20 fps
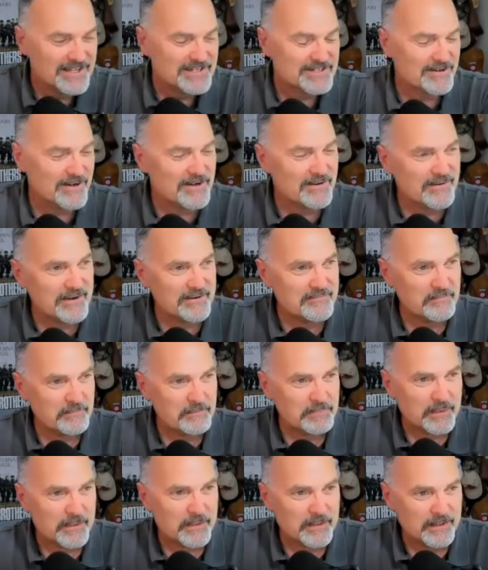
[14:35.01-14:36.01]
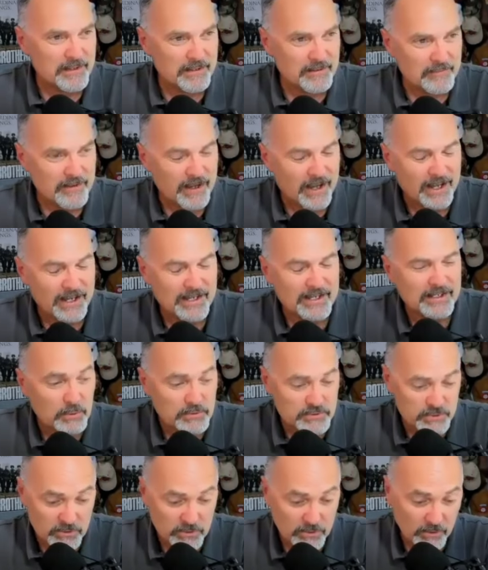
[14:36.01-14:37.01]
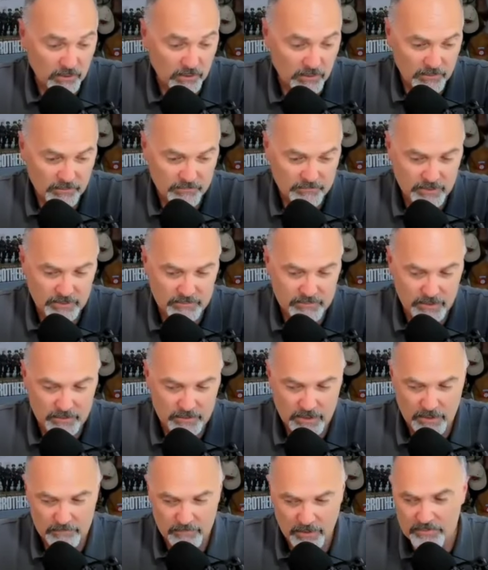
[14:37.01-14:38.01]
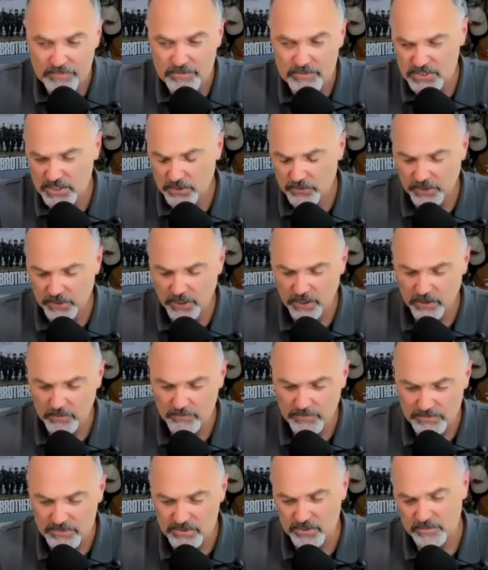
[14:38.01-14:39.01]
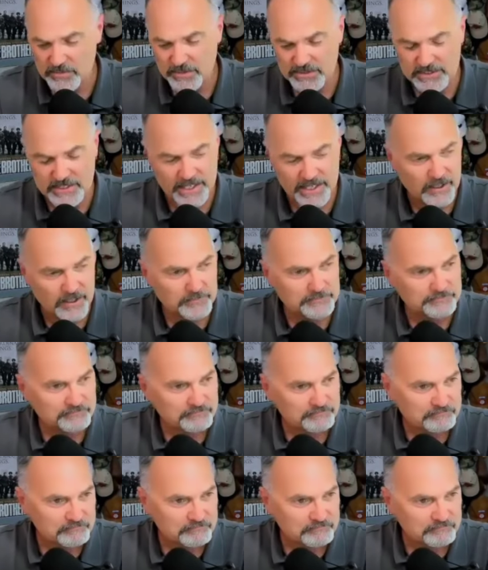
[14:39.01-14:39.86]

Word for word: So anyway, I, was on a call a, a month or so ago, maybe two months now,